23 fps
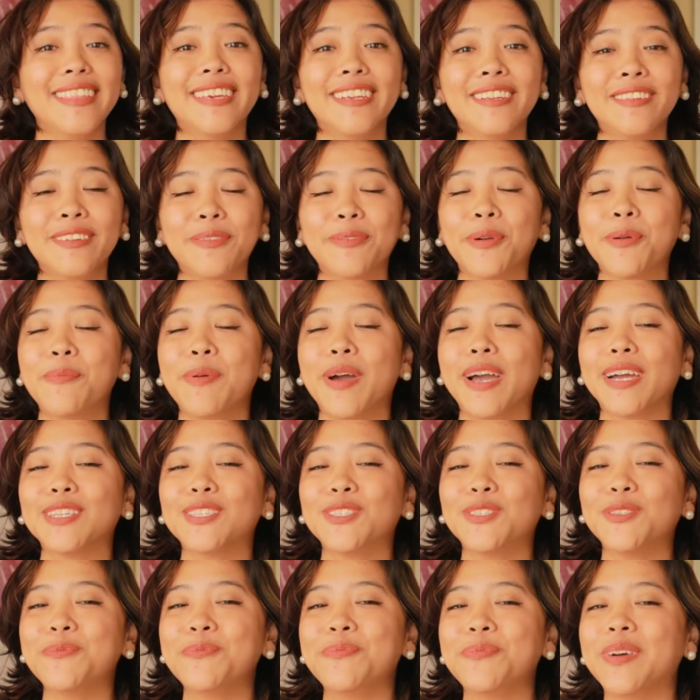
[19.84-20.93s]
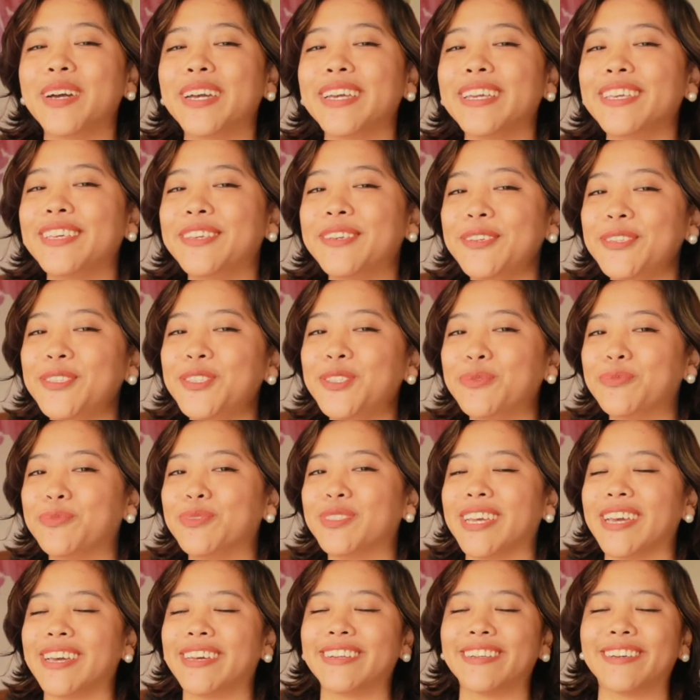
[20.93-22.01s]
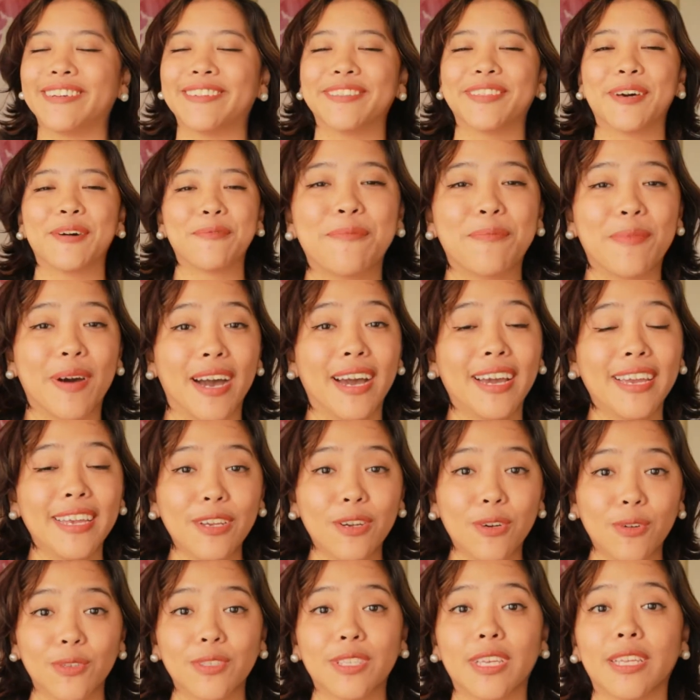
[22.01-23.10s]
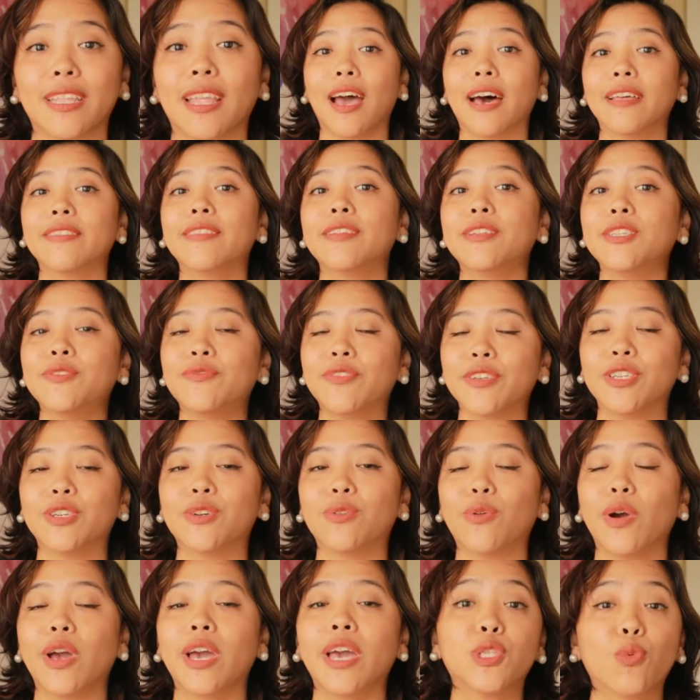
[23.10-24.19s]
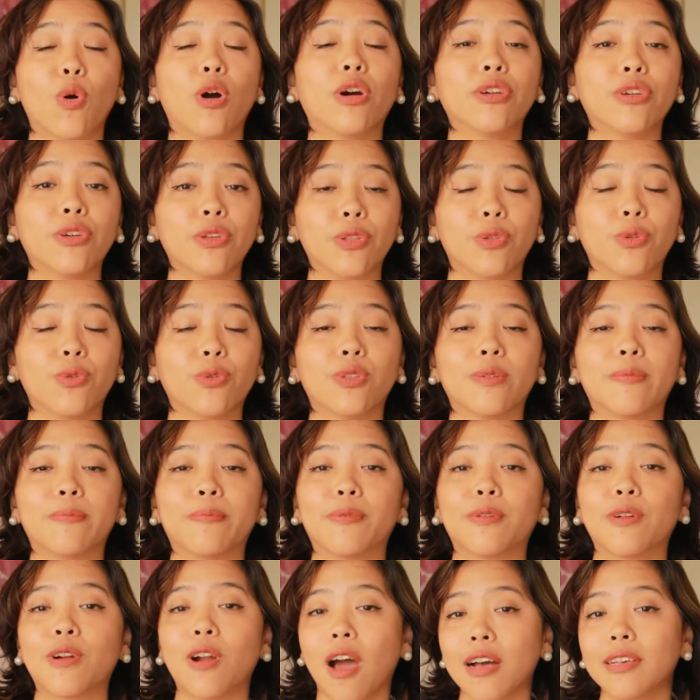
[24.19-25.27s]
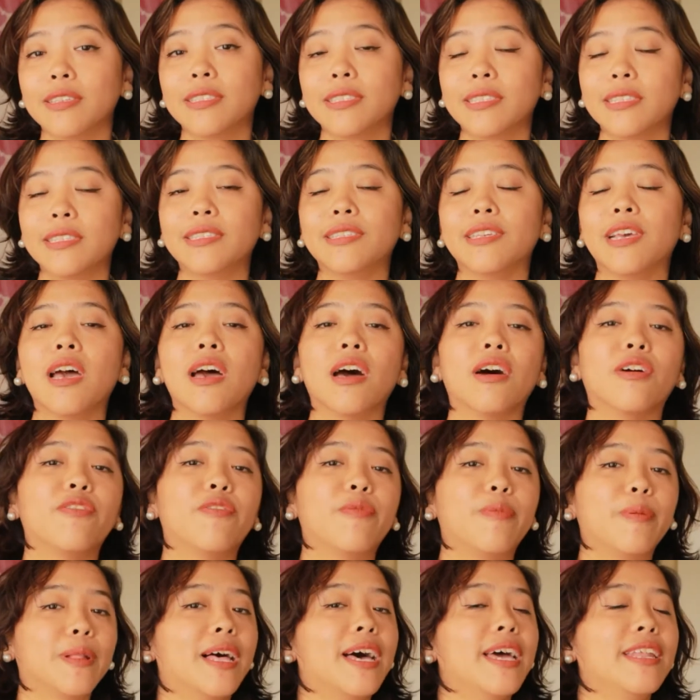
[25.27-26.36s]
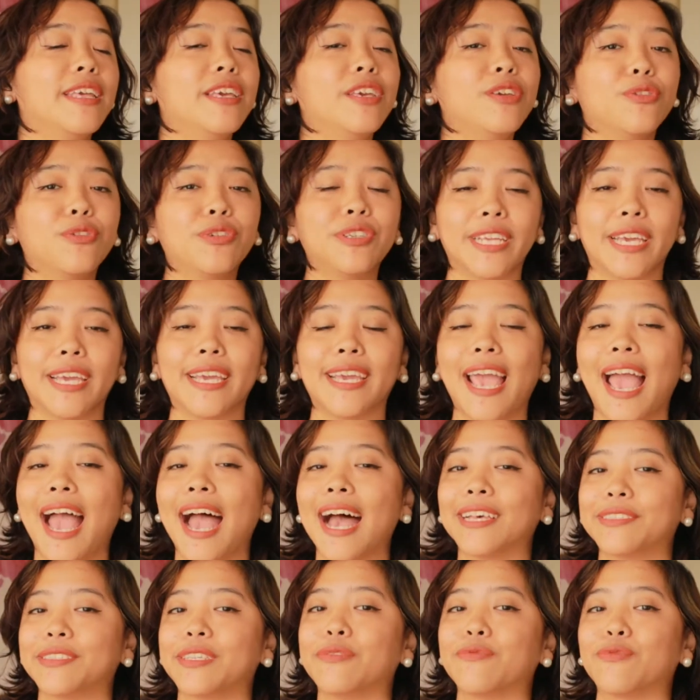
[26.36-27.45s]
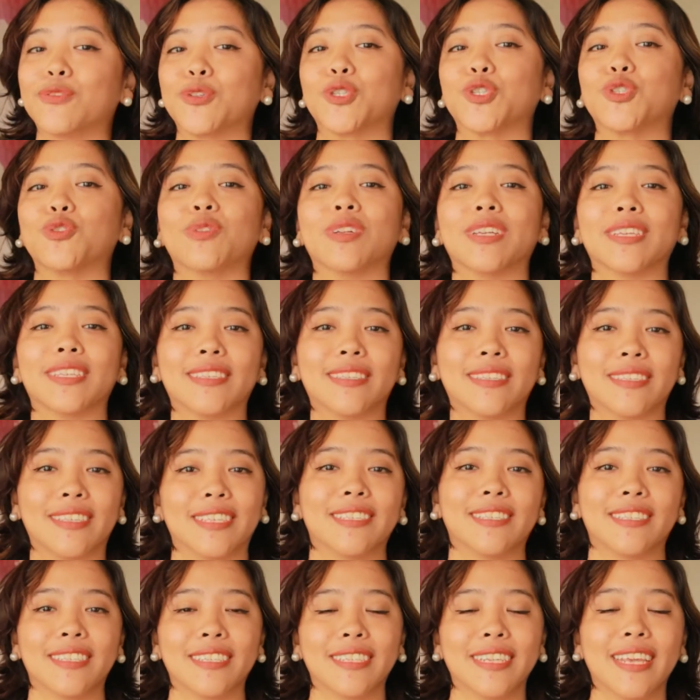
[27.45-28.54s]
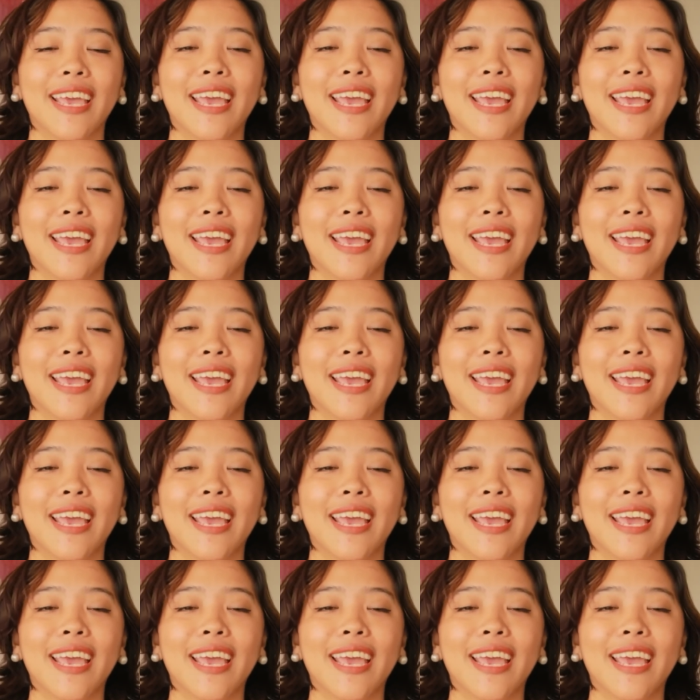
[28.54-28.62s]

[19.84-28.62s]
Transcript: there, and welcome back to my YouTube channel. Now, my goals at this video is to walk you through the process of planning your day as a virtual assistant.